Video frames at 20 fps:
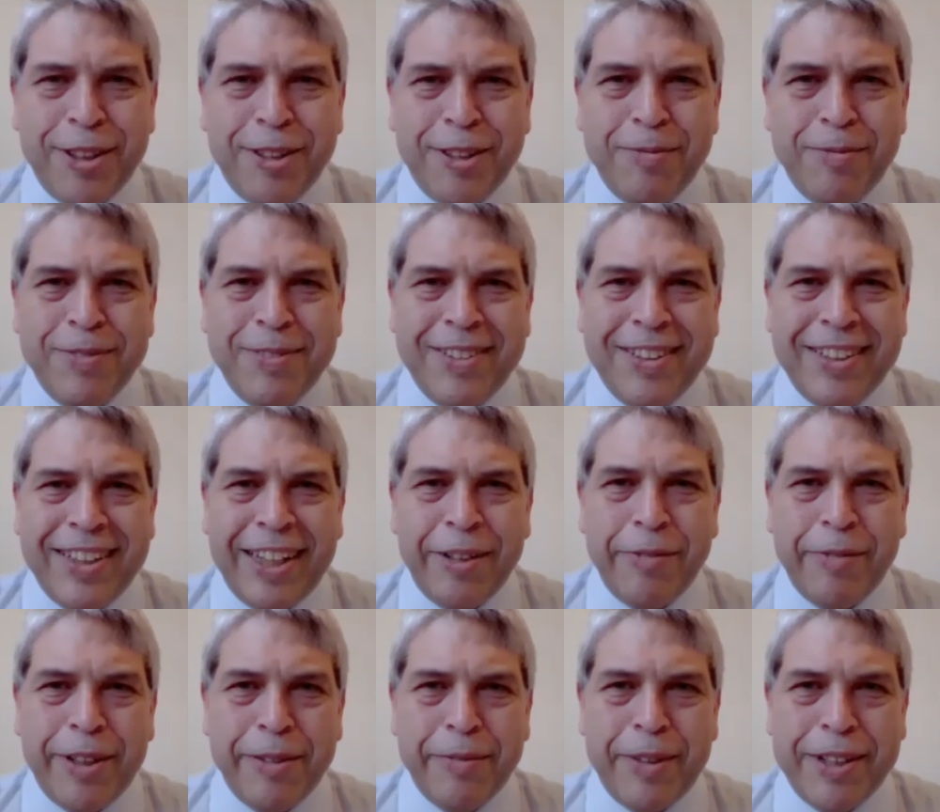Tom. Thank
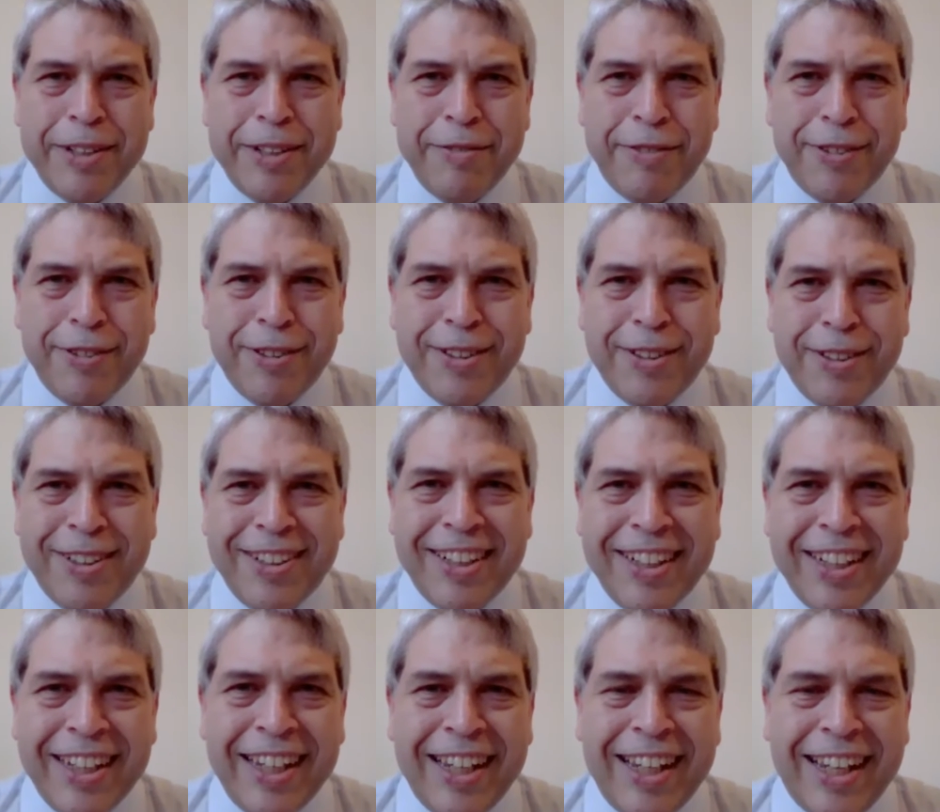you very much
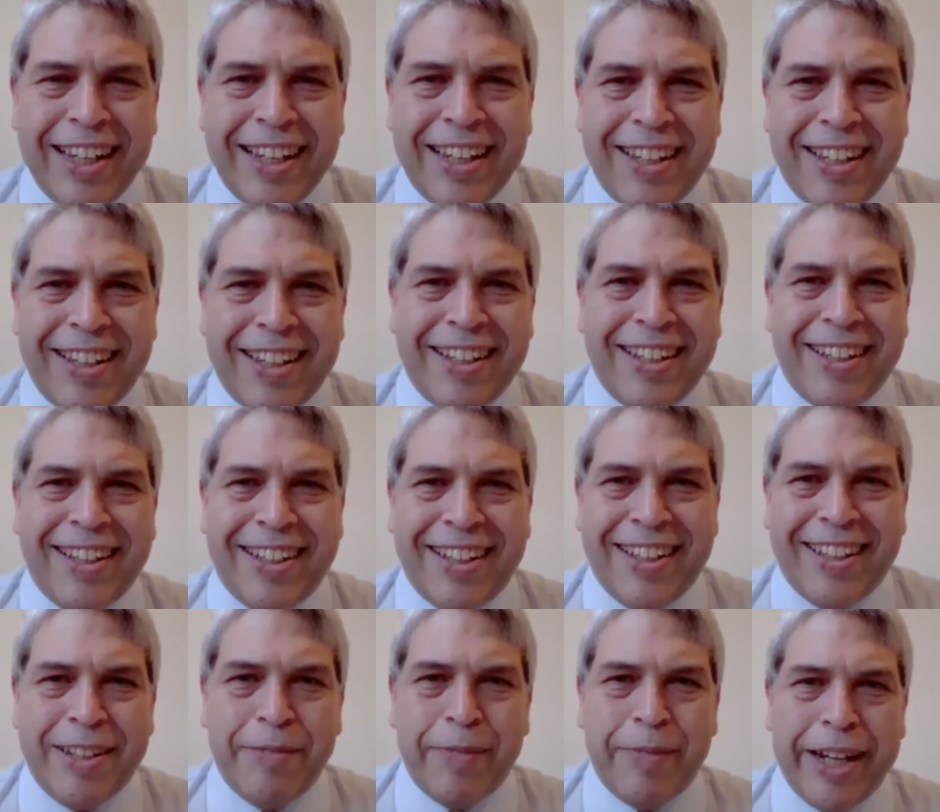for
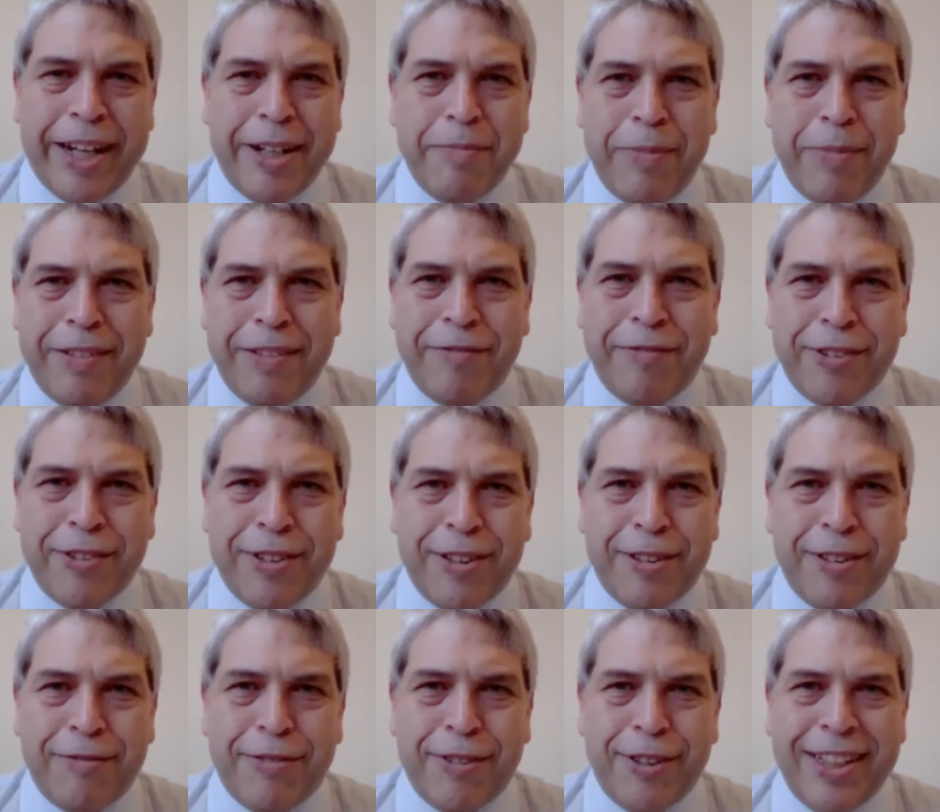inviting me
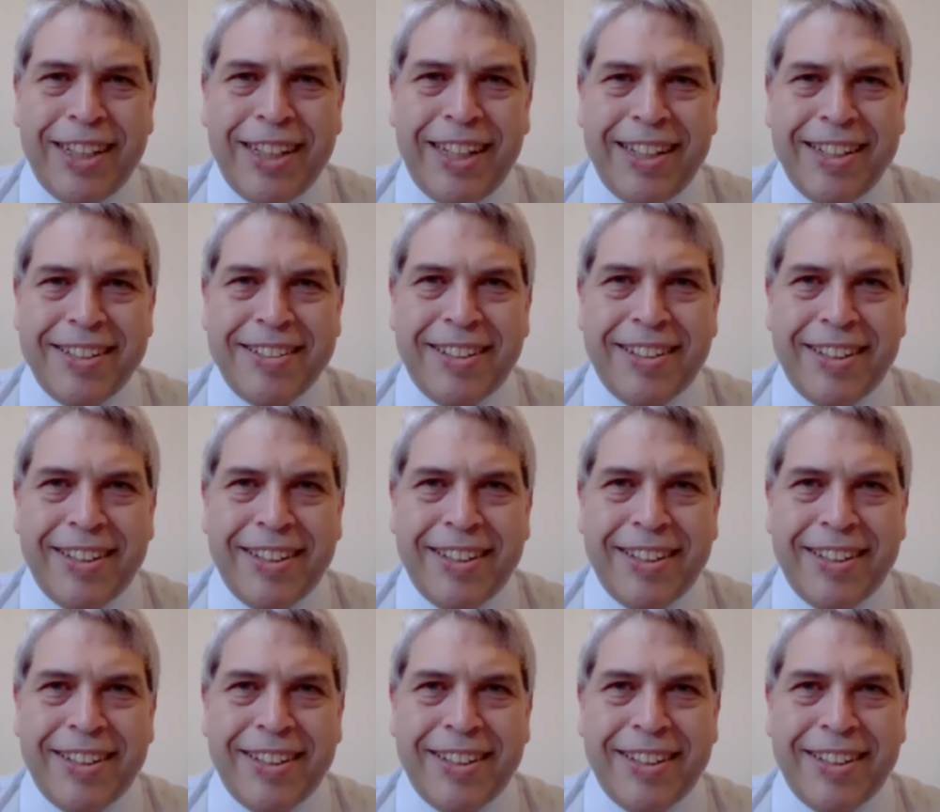for this.